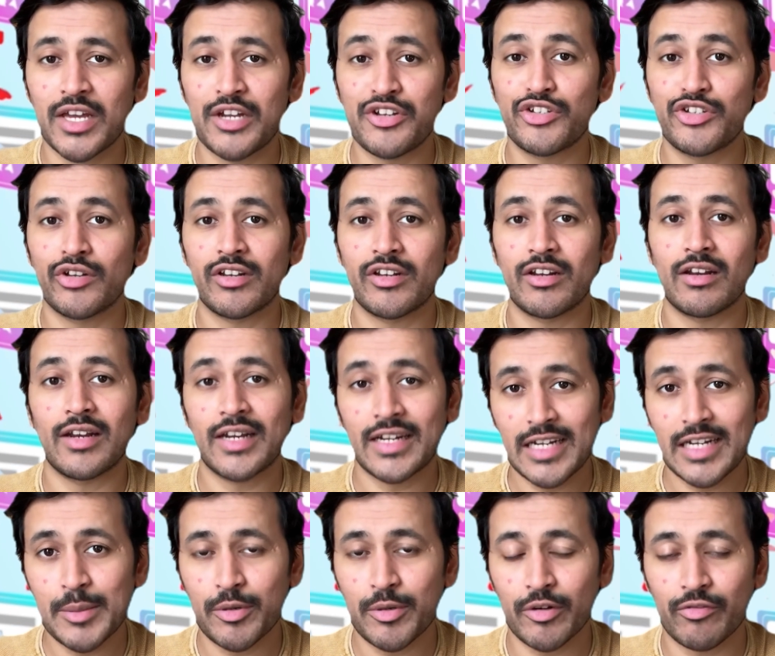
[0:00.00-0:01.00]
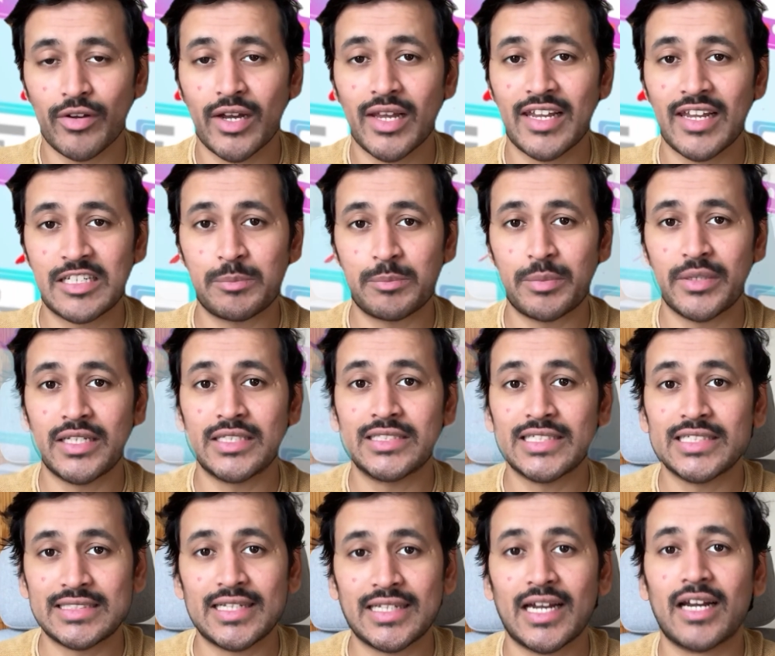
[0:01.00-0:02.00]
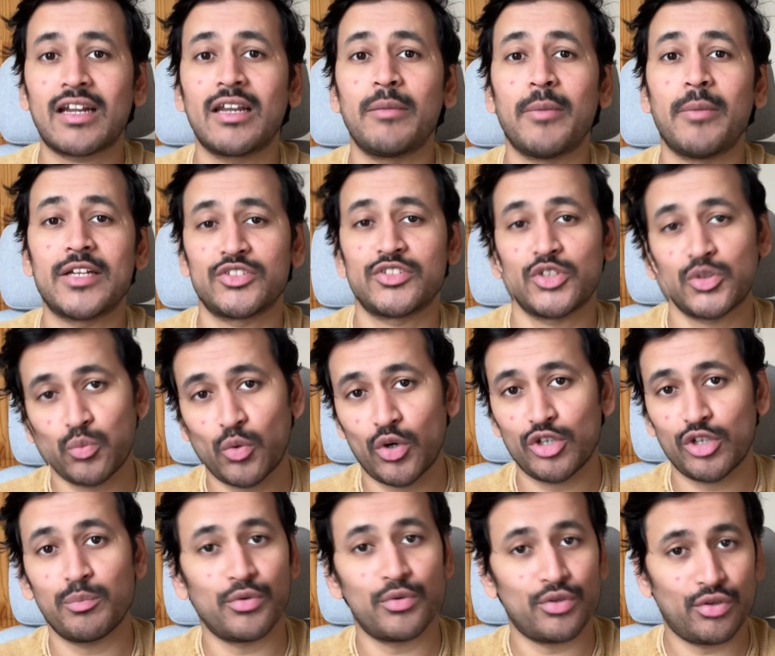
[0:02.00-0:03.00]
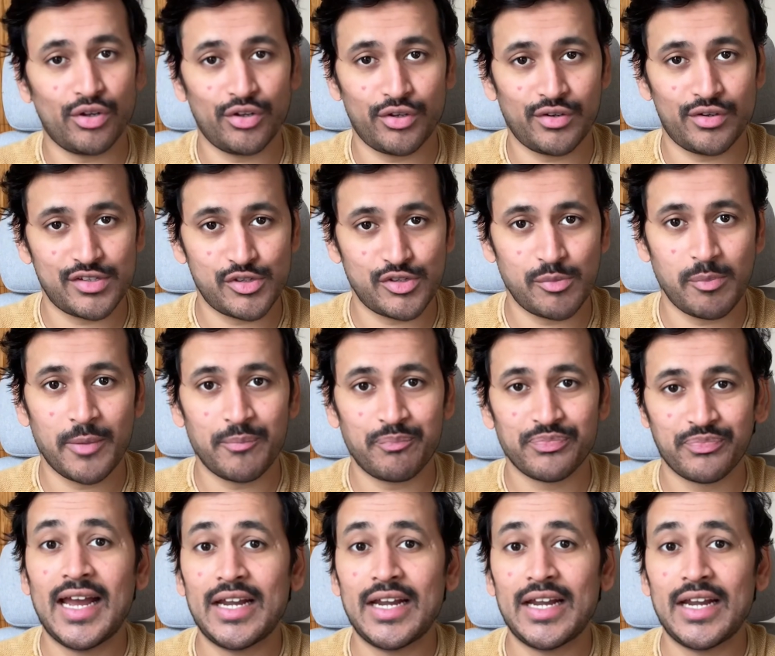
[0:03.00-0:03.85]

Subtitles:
ensure your LinkedIn profile experience exactly matches what you put on your resume.